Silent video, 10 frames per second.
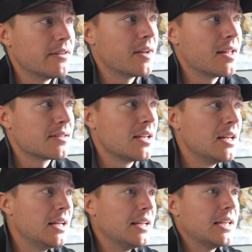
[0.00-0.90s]
defense.
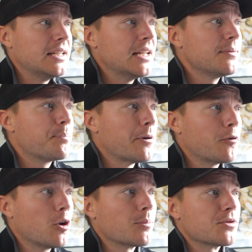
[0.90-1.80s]
He didn't
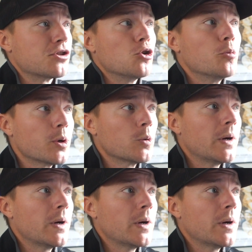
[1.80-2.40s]
perform super